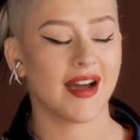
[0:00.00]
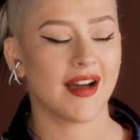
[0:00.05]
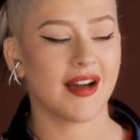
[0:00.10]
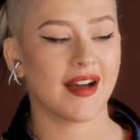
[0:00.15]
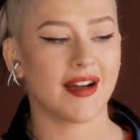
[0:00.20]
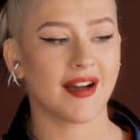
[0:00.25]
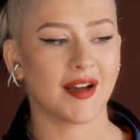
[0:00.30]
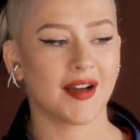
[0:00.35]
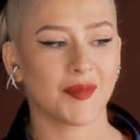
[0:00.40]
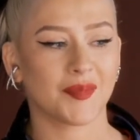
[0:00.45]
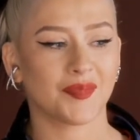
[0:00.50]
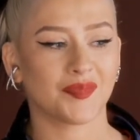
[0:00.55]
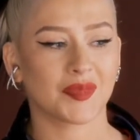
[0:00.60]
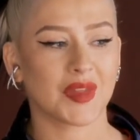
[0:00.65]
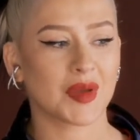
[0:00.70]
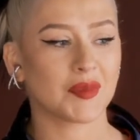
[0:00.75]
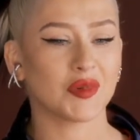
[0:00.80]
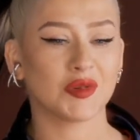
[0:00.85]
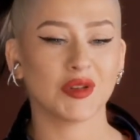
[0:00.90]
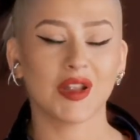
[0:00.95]
Um,
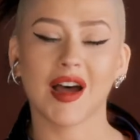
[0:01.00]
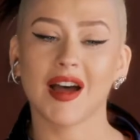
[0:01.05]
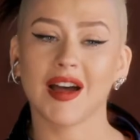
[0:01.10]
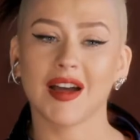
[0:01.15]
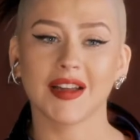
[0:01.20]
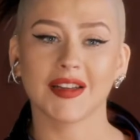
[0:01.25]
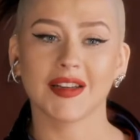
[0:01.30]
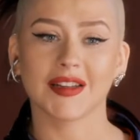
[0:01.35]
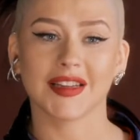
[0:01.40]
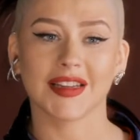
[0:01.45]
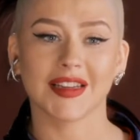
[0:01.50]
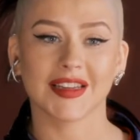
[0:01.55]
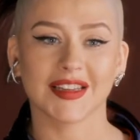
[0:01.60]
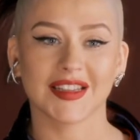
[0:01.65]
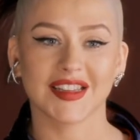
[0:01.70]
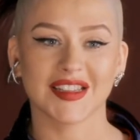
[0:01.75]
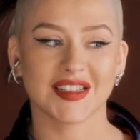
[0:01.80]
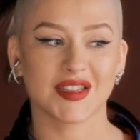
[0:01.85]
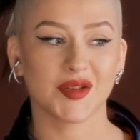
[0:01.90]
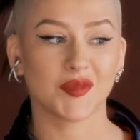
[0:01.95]
Mulan
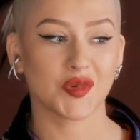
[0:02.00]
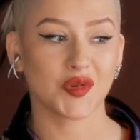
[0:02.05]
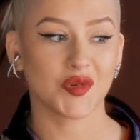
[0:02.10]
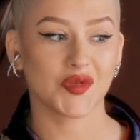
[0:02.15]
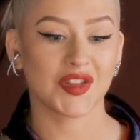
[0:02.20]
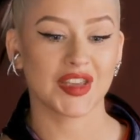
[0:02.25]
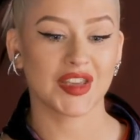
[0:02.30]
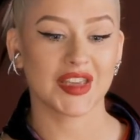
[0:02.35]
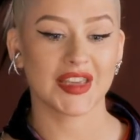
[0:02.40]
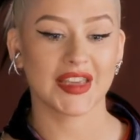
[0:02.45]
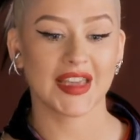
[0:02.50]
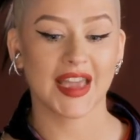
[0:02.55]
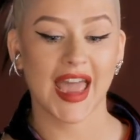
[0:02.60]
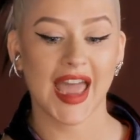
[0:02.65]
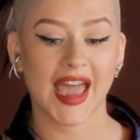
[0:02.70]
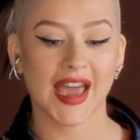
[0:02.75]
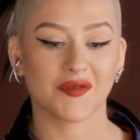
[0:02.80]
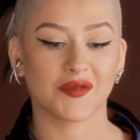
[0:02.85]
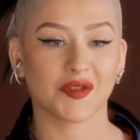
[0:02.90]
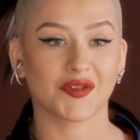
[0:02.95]
is the movie,
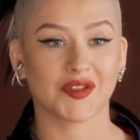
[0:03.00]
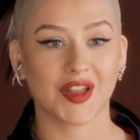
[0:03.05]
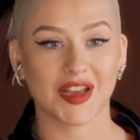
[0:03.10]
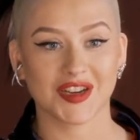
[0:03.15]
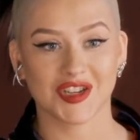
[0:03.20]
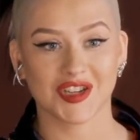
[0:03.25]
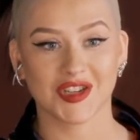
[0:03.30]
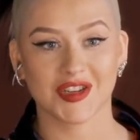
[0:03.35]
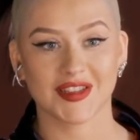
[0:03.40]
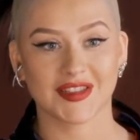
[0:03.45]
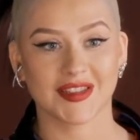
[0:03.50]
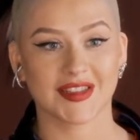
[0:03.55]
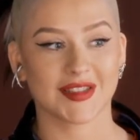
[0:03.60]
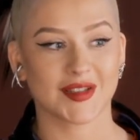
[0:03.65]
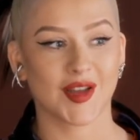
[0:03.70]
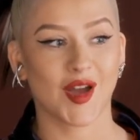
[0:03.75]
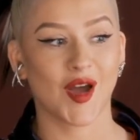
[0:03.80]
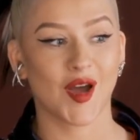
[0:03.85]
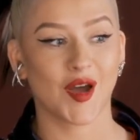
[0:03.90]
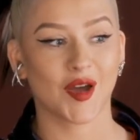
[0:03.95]
and Reflection is the
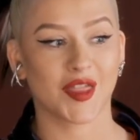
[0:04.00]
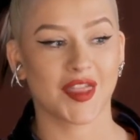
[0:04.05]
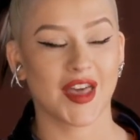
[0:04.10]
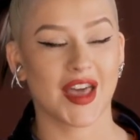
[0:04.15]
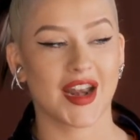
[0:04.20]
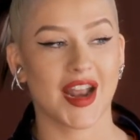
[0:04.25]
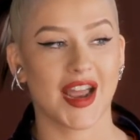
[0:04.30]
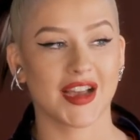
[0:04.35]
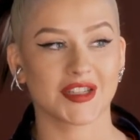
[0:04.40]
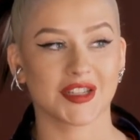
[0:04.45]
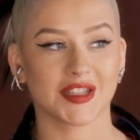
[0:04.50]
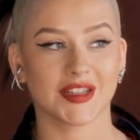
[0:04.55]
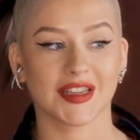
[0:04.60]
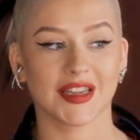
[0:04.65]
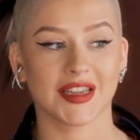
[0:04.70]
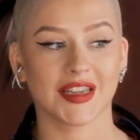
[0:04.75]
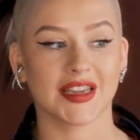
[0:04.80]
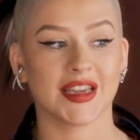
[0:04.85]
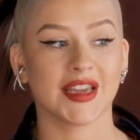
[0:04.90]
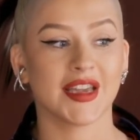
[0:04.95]
song that
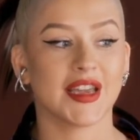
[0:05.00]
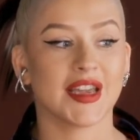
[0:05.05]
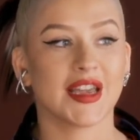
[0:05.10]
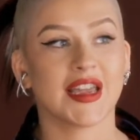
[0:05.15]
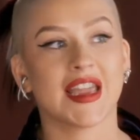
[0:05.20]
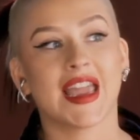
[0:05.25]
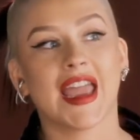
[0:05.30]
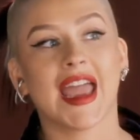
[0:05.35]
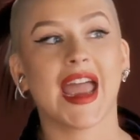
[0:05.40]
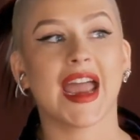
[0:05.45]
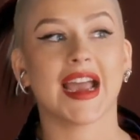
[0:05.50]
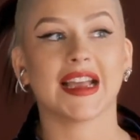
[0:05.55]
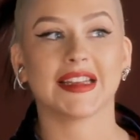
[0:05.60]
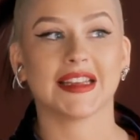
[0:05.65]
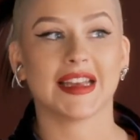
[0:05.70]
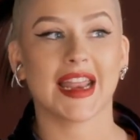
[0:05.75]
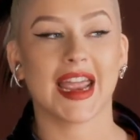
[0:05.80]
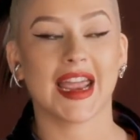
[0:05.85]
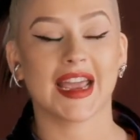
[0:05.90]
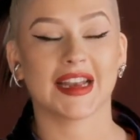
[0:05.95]
actually hand
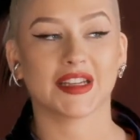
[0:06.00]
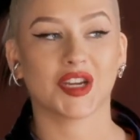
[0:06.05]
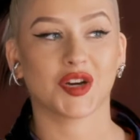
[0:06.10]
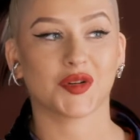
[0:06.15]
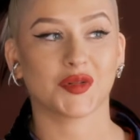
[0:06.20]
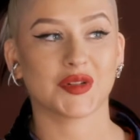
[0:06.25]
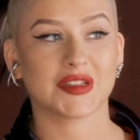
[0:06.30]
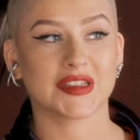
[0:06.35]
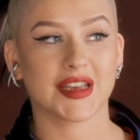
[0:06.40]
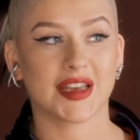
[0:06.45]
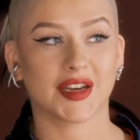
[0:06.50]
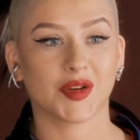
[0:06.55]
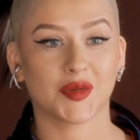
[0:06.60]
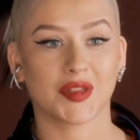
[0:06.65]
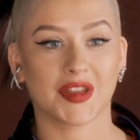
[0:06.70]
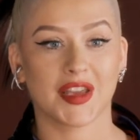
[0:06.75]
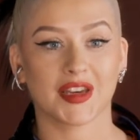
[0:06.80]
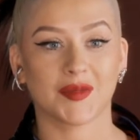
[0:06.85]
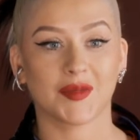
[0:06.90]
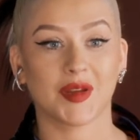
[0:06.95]
in hand coincided
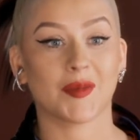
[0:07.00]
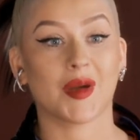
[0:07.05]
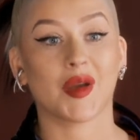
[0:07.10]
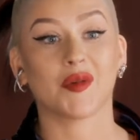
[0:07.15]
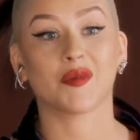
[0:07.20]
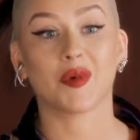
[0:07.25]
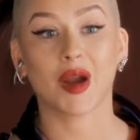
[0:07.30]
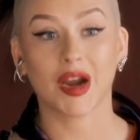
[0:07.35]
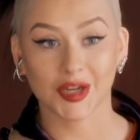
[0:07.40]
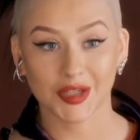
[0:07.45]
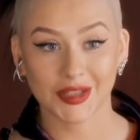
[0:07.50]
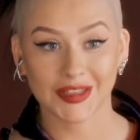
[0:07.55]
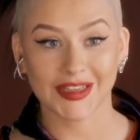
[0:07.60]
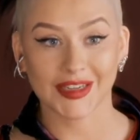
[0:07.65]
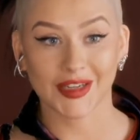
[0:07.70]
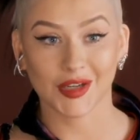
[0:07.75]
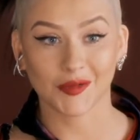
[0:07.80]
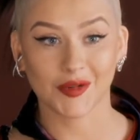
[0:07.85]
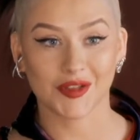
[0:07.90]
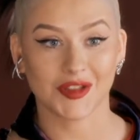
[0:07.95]
with getting me my record
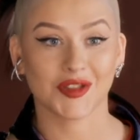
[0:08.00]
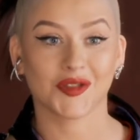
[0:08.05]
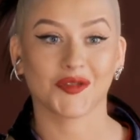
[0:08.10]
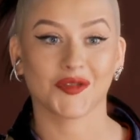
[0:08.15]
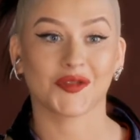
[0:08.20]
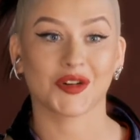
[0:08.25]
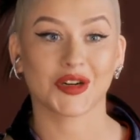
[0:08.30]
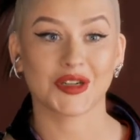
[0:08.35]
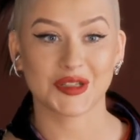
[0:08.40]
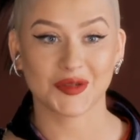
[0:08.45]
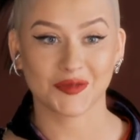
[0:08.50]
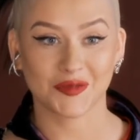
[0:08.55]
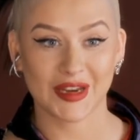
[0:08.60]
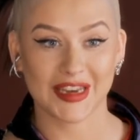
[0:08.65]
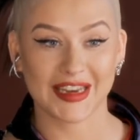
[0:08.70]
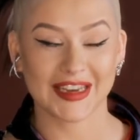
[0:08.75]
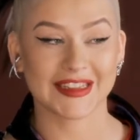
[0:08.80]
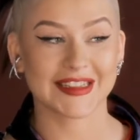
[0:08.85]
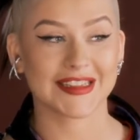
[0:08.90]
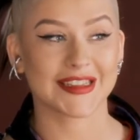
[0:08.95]
deal within the first
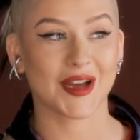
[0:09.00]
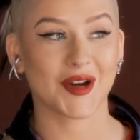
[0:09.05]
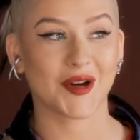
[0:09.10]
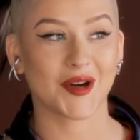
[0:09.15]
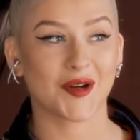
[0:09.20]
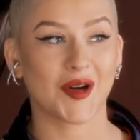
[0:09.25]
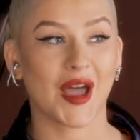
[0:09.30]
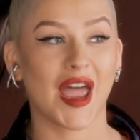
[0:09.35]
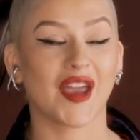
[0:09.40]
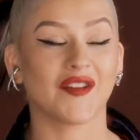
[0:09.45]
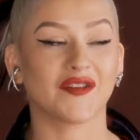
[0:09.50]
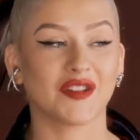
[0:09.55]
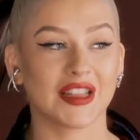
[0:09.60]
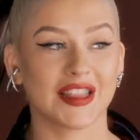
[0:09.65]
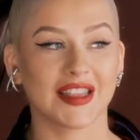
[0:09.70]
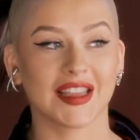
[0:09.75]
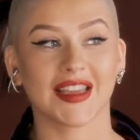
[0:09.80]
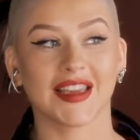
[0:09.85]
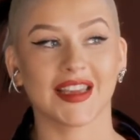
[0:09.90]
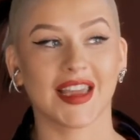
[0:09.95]
week. So
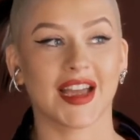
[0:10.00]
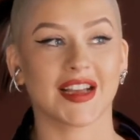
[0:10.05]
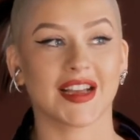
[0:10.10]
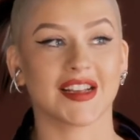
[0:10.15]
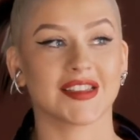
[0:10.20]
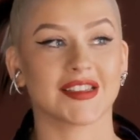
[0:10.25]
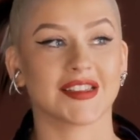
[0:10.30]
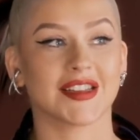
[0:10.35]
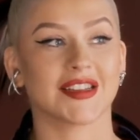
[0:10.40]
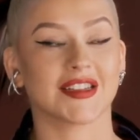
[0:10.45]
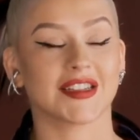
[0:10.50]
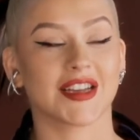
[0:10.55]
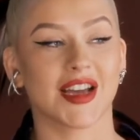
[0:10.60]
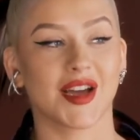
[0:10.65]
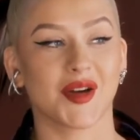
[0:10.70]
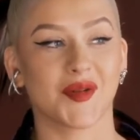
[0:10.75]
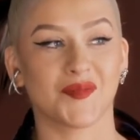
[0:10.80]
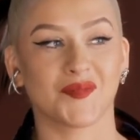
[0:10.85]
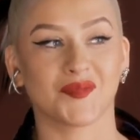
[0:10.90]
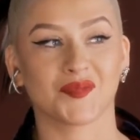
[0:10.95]
everything has such a
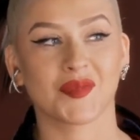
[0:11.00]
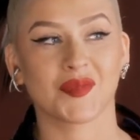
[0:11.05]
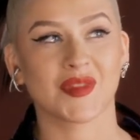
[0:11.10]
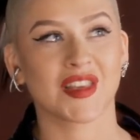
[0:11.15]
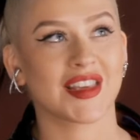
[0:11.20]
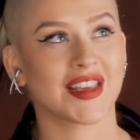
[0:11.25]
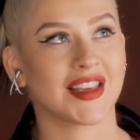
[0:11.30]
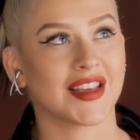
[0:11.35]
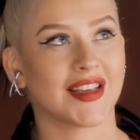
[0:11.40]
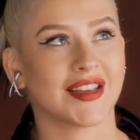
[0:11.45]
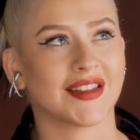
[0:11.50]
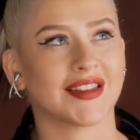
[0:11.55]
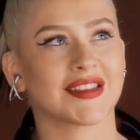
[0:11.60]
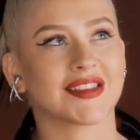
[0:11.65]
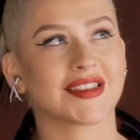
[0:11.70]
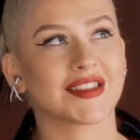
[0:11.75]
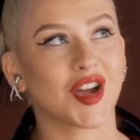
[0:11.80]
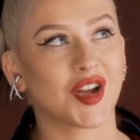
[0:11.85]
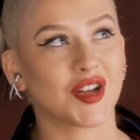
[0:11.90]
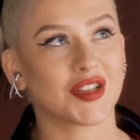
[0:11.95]
um,
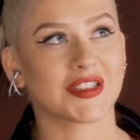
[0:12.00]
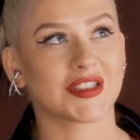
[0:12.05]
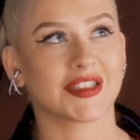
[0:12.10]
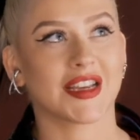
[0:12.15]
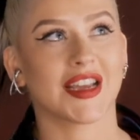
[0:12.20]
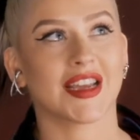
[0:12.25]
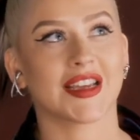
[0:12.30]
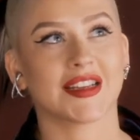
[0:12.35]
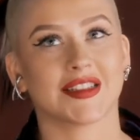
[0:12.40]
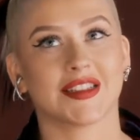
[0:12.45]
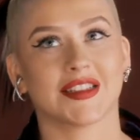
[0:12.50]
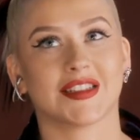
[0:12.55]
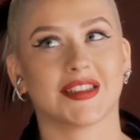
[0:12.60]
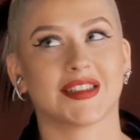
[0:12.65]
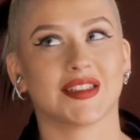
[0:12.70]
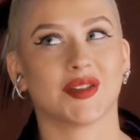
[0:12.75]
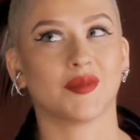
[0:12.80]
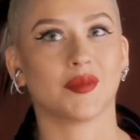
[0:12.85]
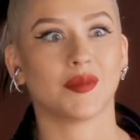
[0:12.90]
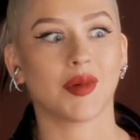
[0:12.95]
nostalgic, such a
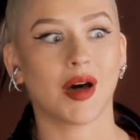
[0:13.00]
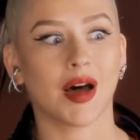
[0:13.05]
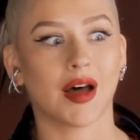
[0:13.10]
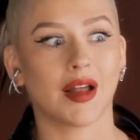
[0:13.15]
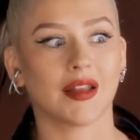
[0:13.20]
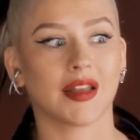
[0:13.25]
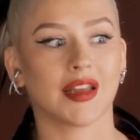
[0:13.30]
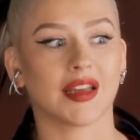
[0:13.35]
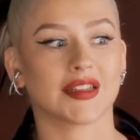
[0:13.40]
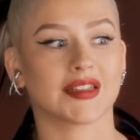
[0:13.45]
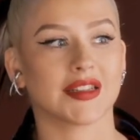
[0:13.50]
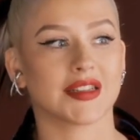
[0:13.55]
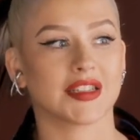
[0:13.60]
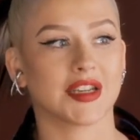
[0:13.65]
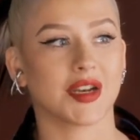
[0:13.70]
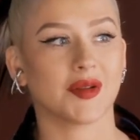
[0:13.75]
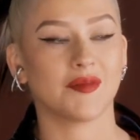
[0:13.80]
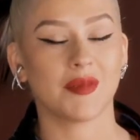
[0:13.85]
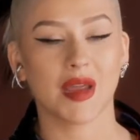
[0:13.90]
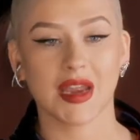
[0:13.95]
symbolic, such
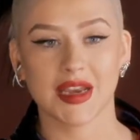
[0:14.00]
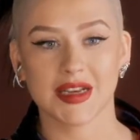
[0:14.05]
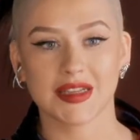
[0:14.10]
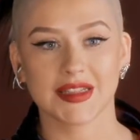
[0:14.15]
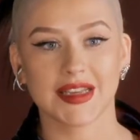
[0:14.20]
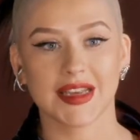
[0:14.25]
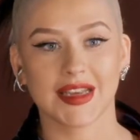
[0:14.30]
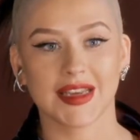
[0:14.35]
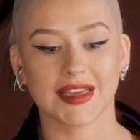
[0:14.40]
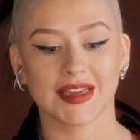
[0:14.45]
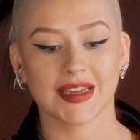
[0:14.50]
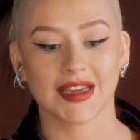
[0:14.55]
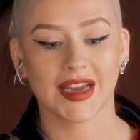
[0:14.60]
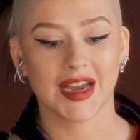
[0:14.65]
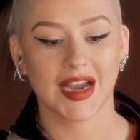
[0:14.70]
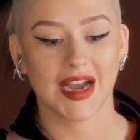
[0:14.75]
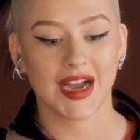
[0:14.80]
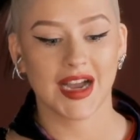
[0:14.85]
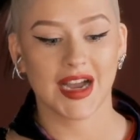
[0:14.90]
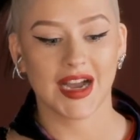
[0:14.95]
an amazing
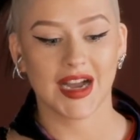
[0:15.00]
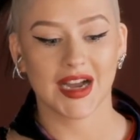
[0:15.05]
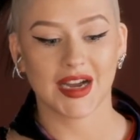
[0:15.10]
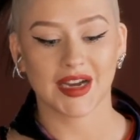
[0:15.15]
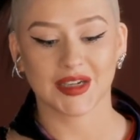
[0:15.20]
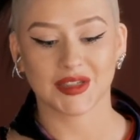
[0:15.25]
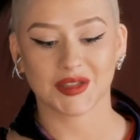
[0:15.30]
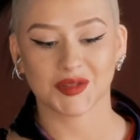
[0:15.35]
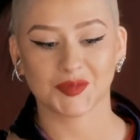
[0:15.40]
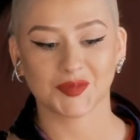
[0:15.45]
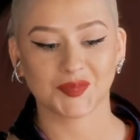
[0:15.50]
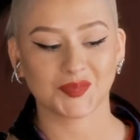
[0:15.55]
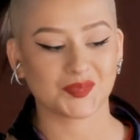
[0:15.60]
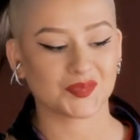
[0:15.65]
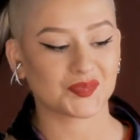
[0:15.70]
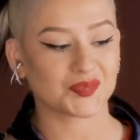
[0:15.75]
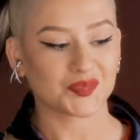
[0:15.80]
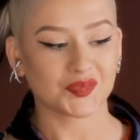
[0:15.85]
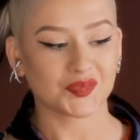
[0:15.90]
um,